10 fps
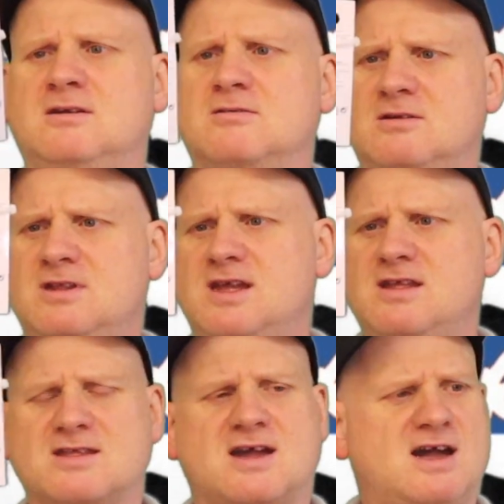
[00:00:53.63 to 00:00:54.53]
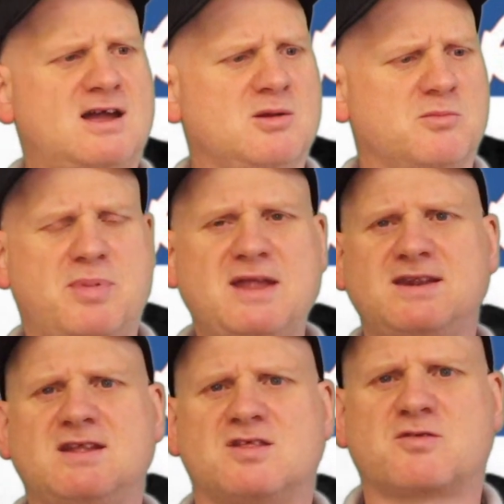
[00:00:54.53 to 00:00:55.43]
Well, these are
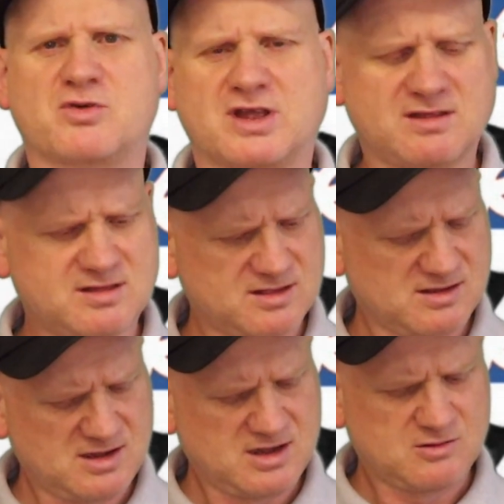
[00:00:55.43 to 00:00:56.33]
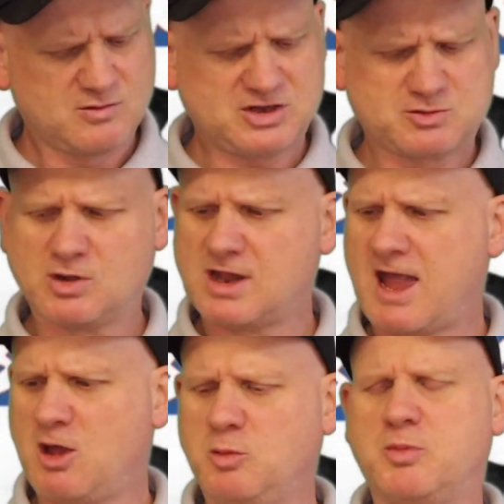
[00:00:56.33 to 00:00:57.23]
bending springs which will
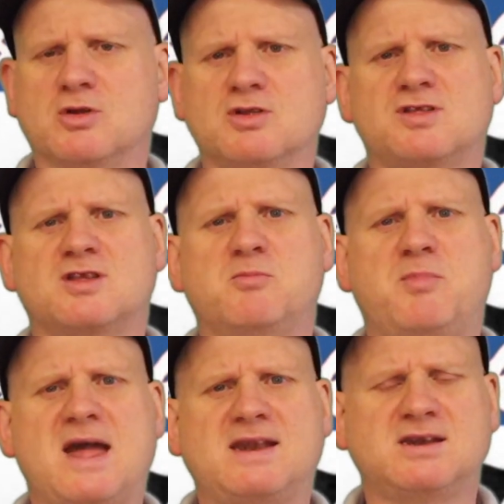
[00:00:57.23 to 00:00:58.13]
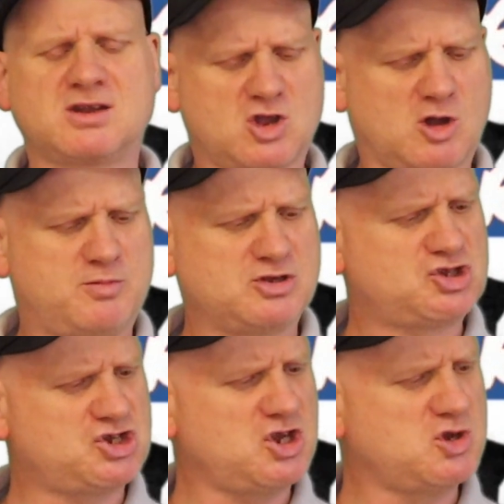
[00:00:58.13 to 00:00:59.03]
help us to bend copper
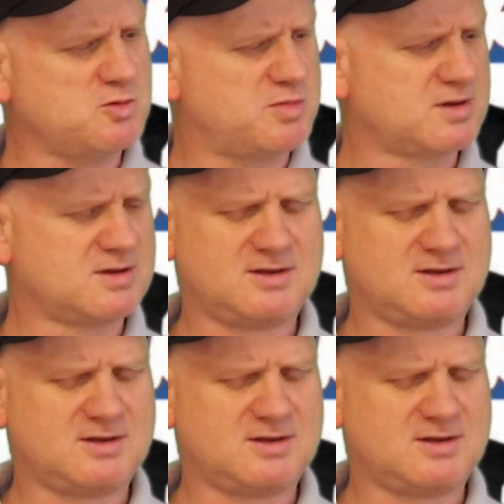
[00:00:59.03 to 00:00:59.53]
tube.